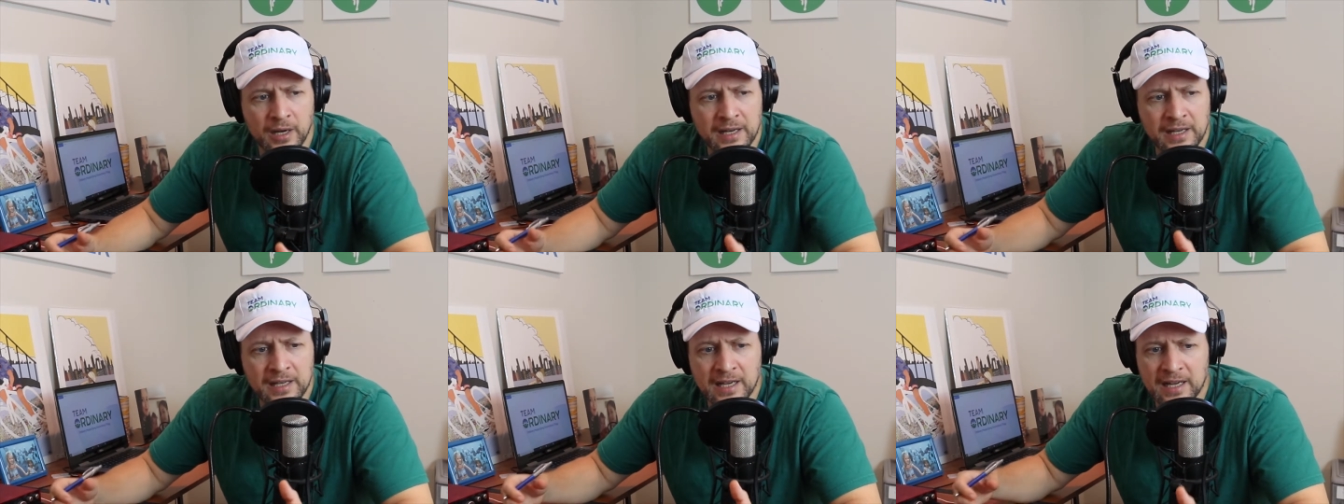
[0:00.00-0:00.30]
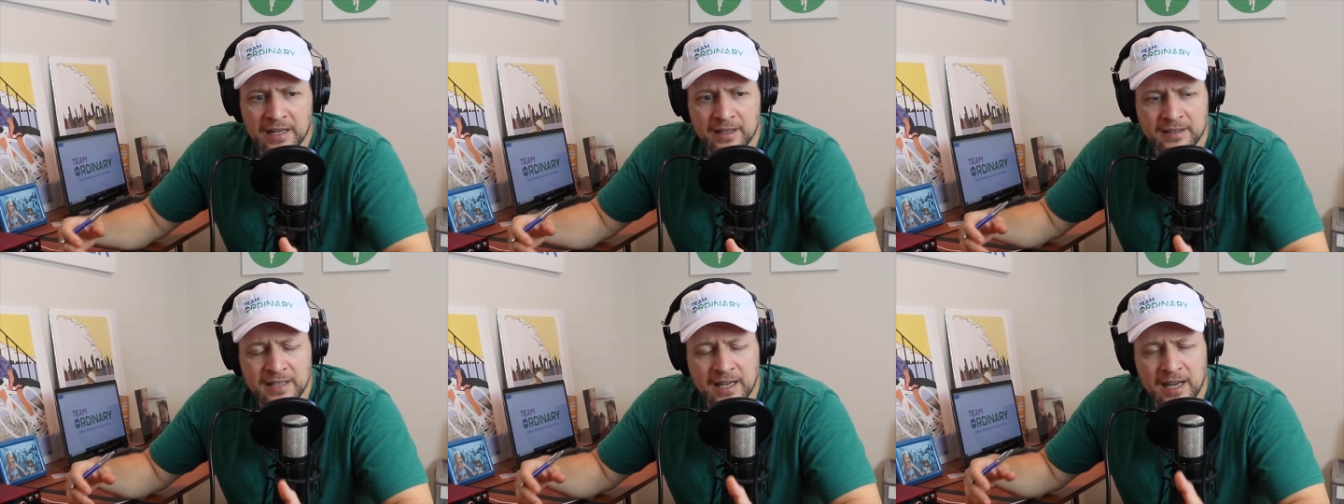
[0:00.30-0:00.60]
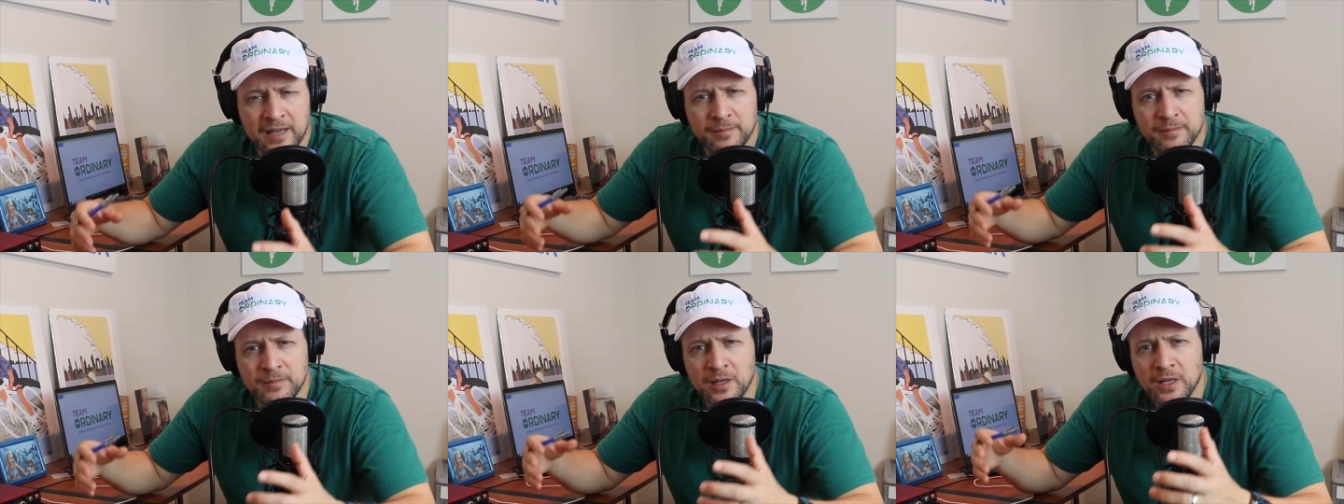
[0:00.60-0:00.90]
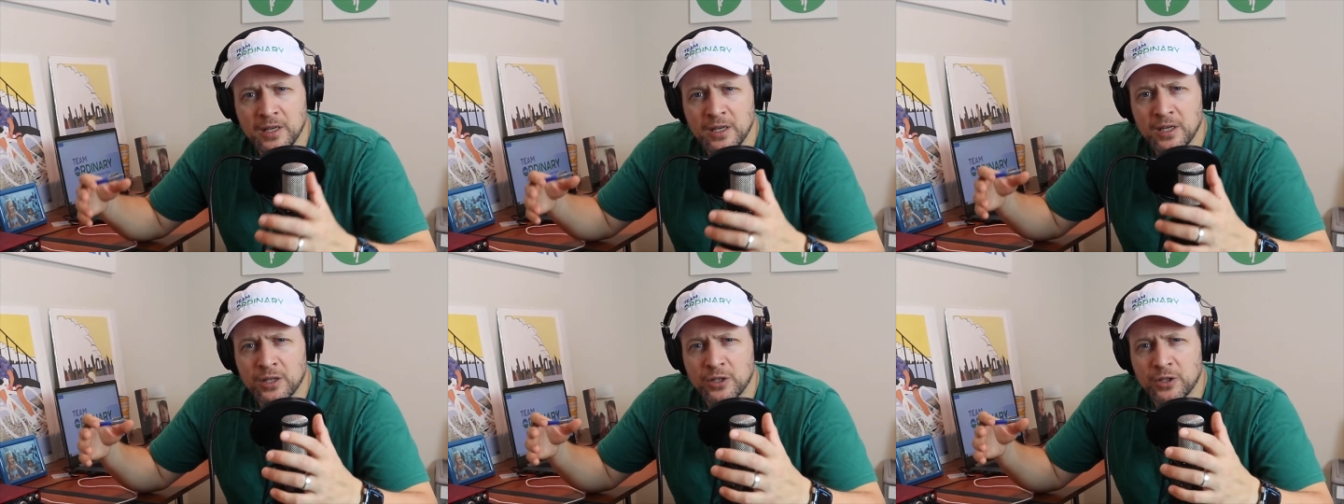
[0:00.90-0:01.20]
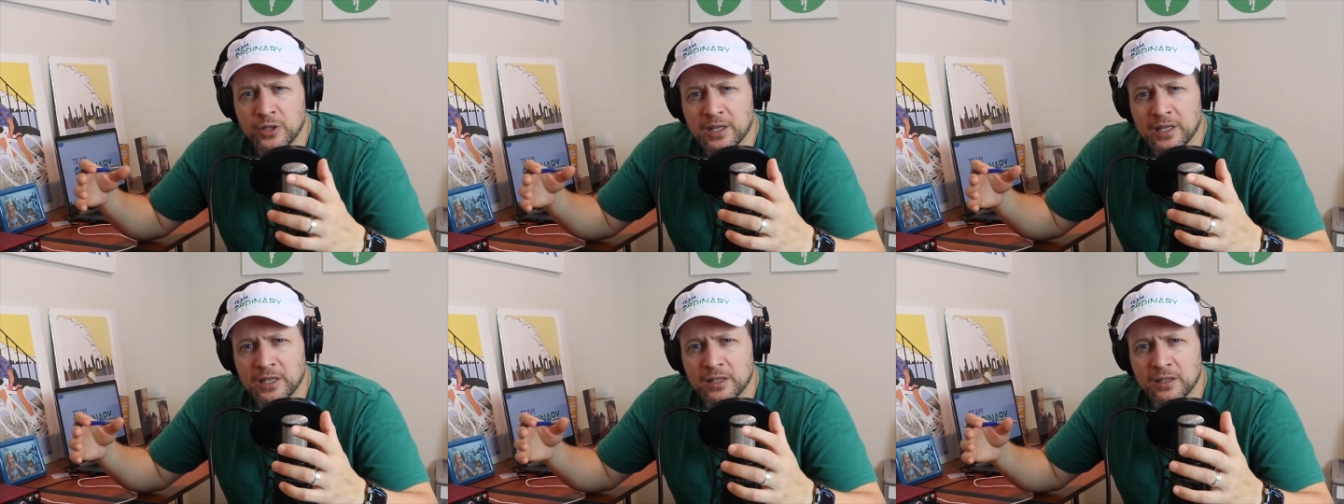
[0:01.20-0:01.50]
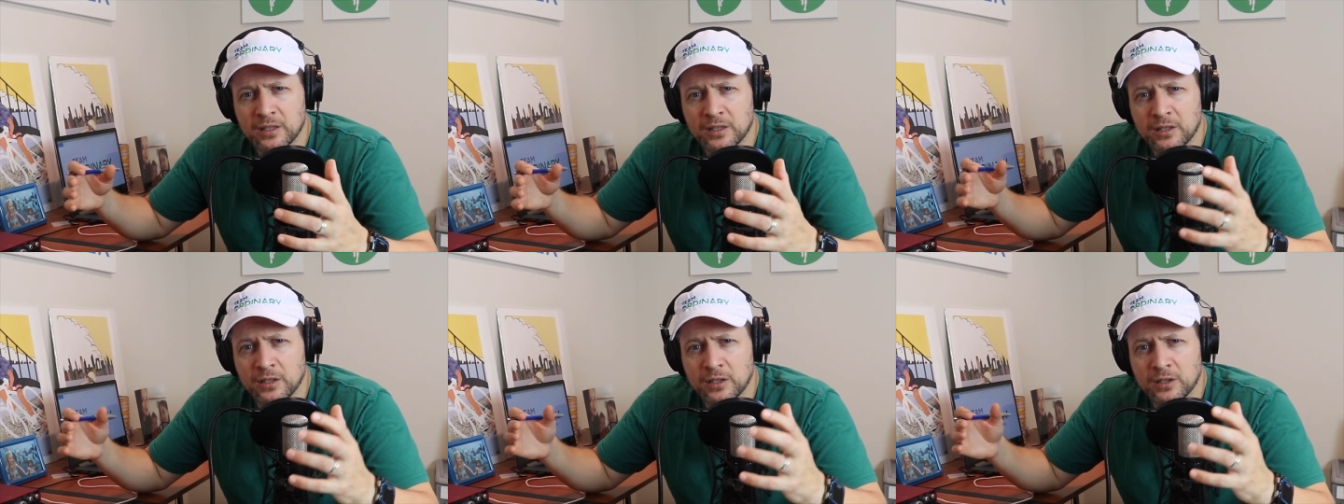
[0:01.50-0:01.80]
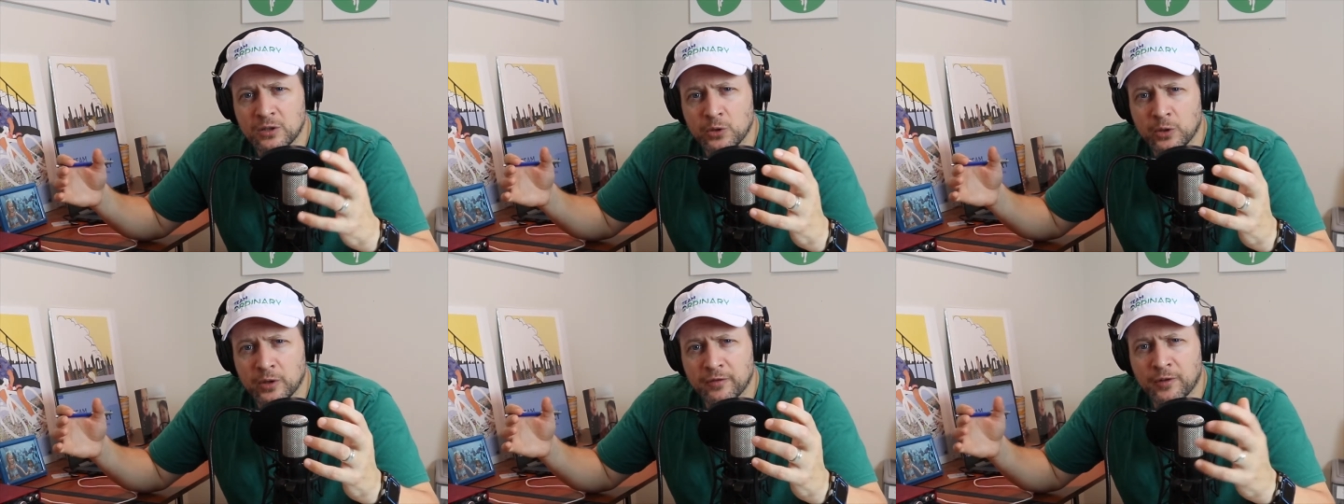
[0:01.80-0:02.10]
Any kind of time you can
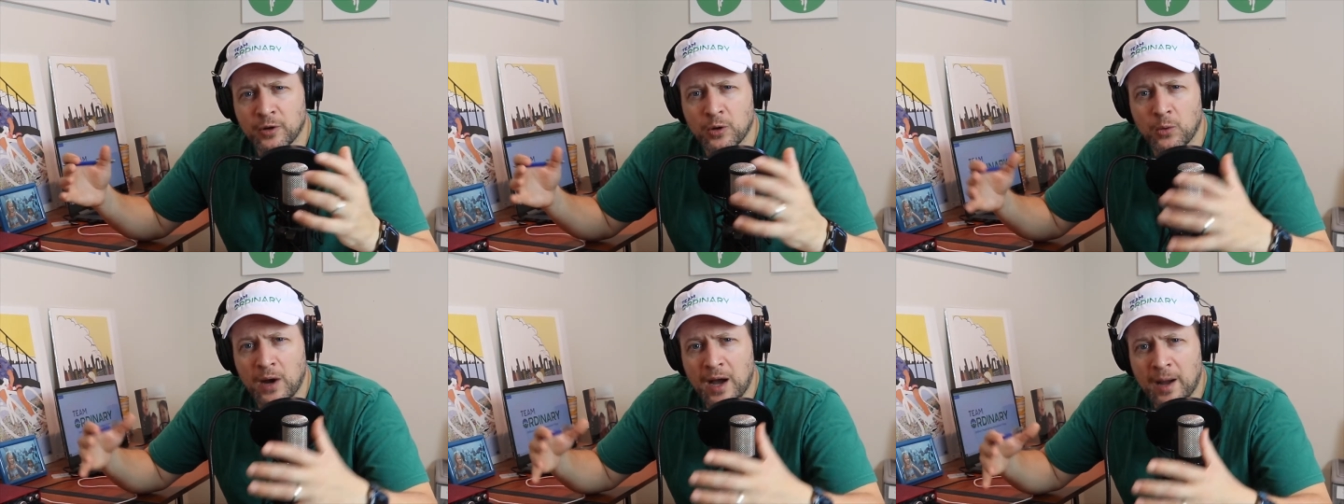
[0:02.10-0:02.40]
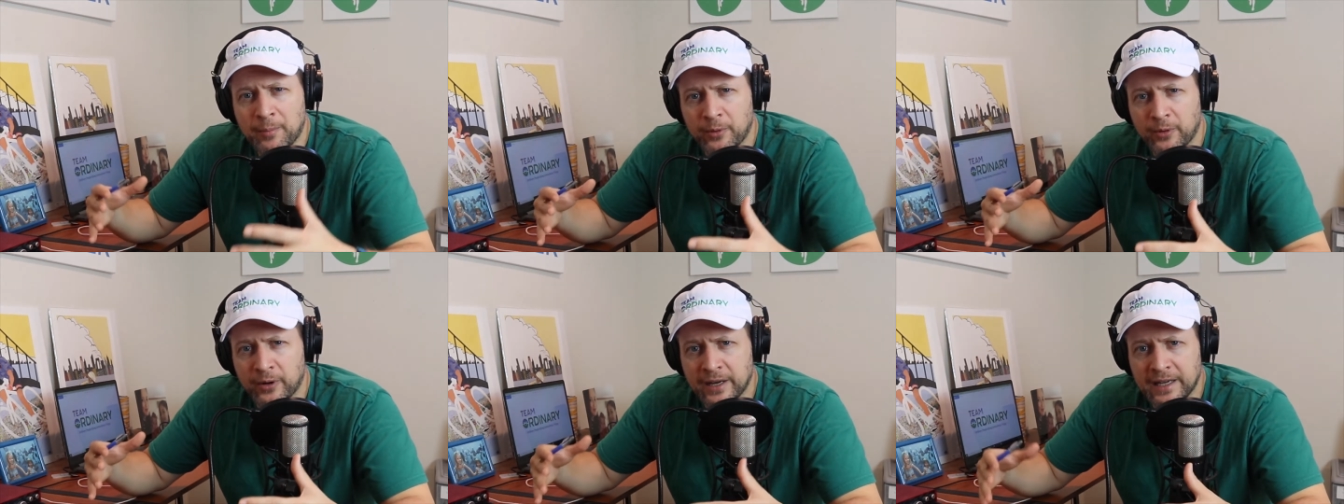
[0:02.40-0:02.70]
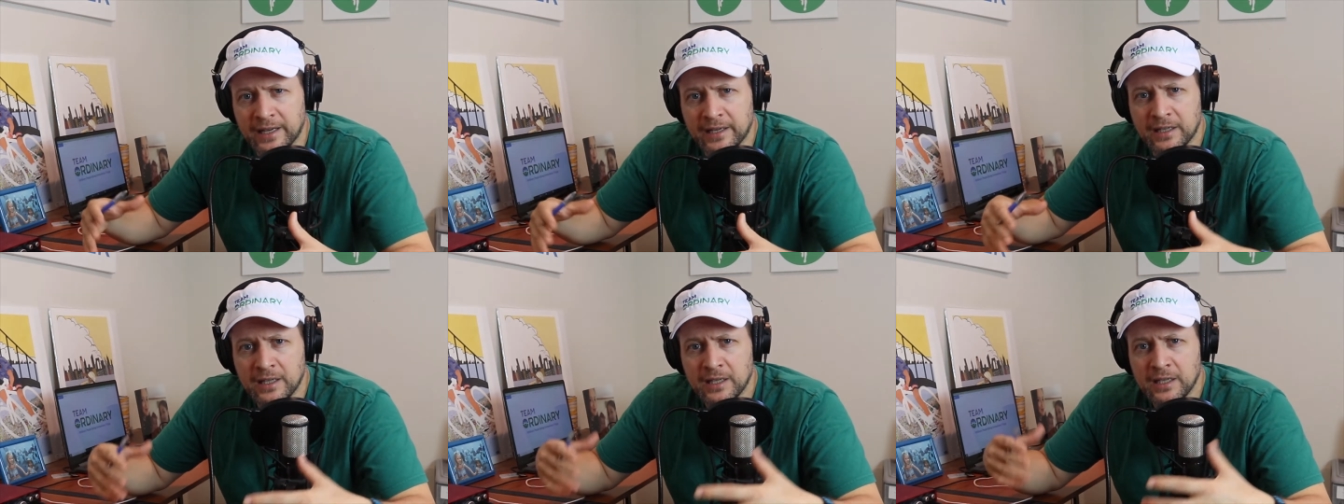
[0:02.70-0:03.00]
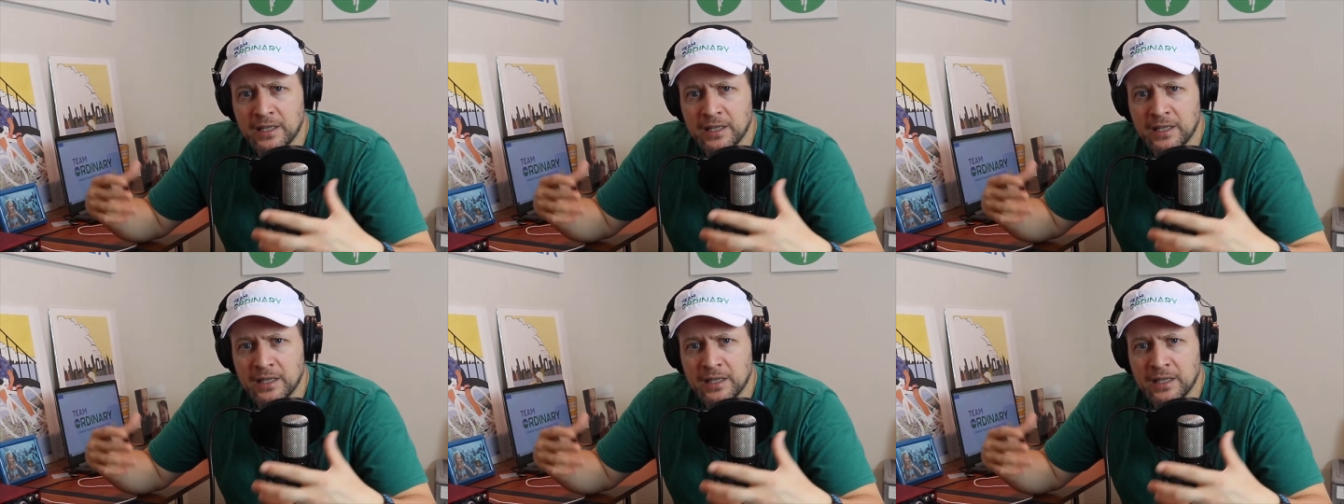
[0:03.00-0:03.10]
sort of cooperate